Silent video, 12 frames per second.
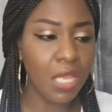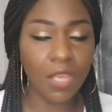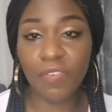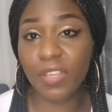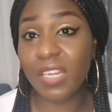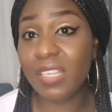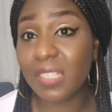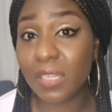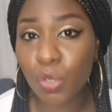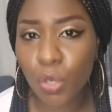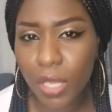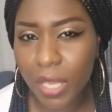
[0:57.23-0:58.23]
If it is
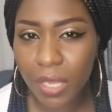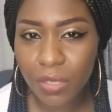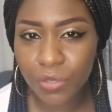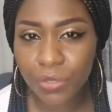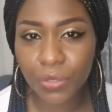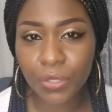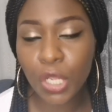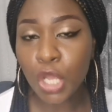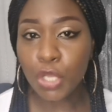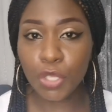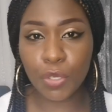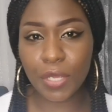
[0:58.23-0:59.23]
an occasion,
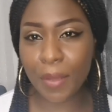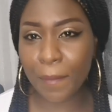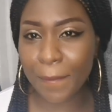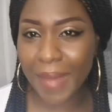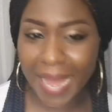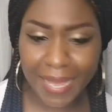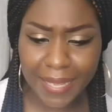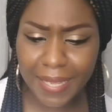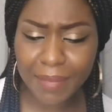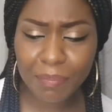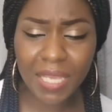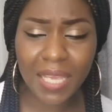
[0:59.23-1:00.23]
you can buy
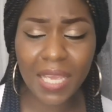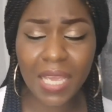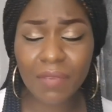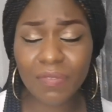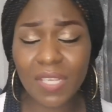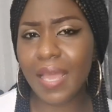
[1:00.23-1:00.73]
him gifts.